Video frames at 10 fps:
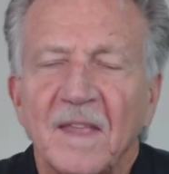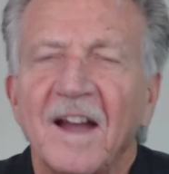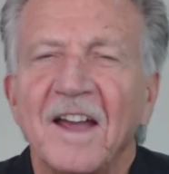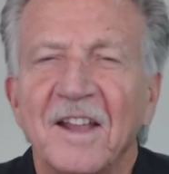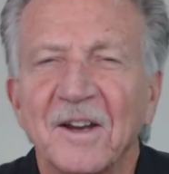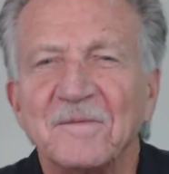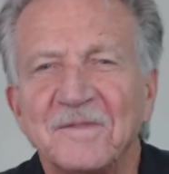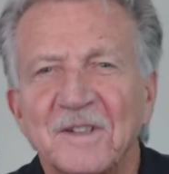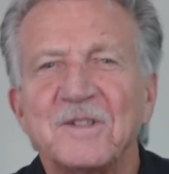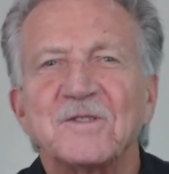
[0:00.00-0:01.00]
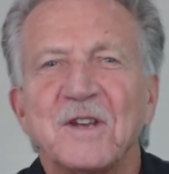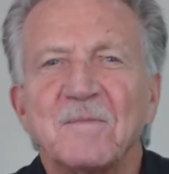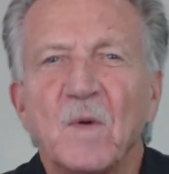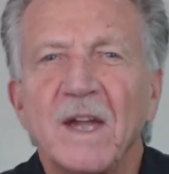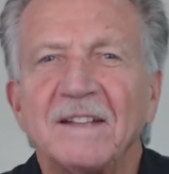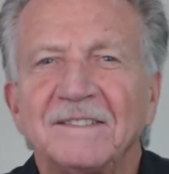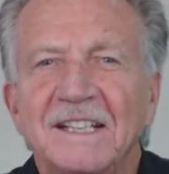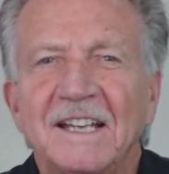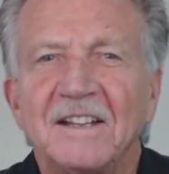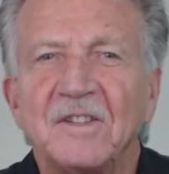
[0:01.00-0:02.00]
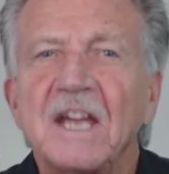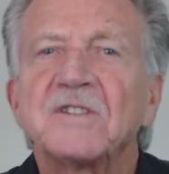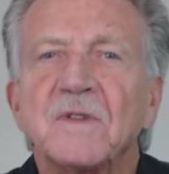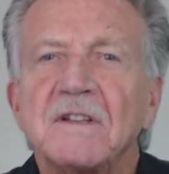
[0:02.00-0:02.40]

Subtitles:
Hi there, this is Jim Britt, and thanks